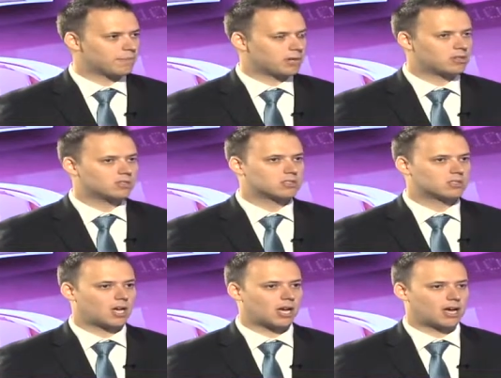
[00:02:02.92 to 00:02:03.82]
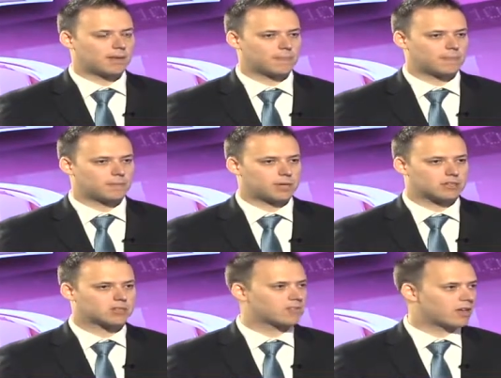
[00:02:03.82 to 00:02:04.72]
because
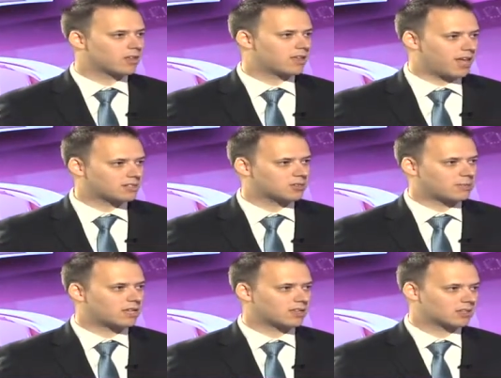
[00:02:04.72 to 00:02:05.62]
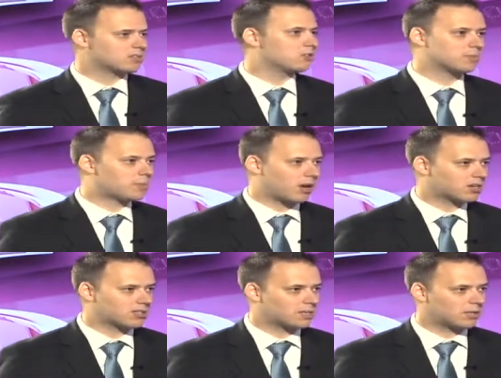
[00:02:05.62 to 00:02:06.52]
of the extra money in the consumer's
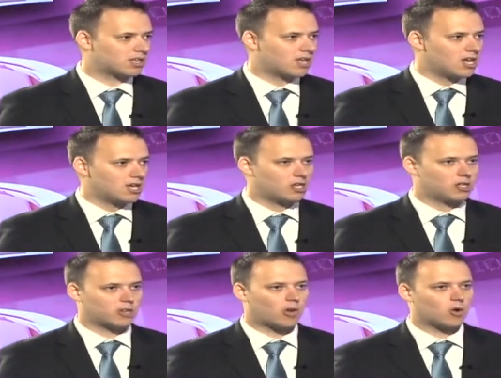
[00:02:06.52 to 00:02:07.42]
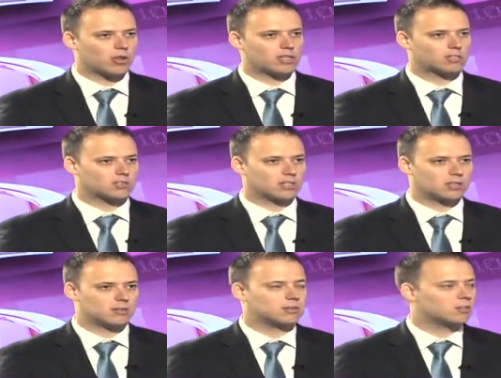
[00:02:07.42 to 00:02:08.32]
pocket. I mean, the whole
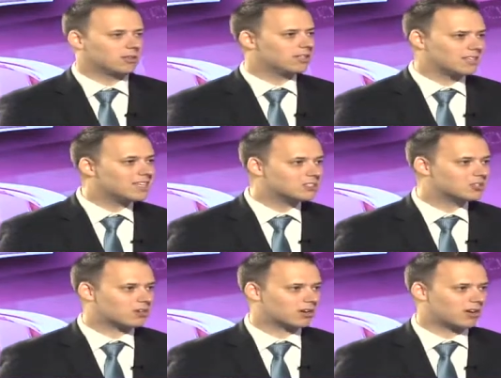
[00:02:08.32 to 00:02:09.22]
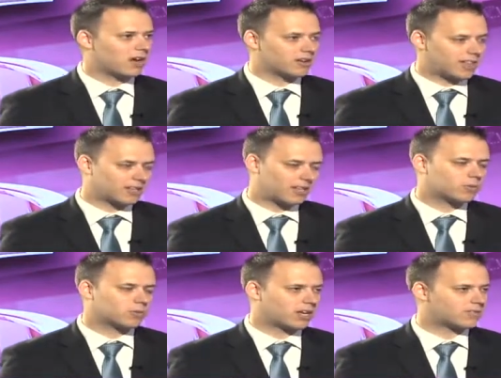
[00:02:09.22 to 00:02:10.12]
industry is turning around, and
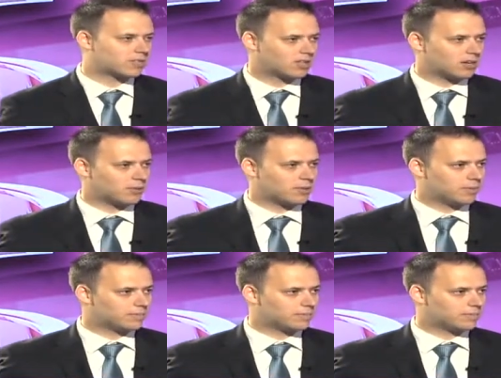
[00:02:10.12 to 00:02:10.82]
that will definitely help them.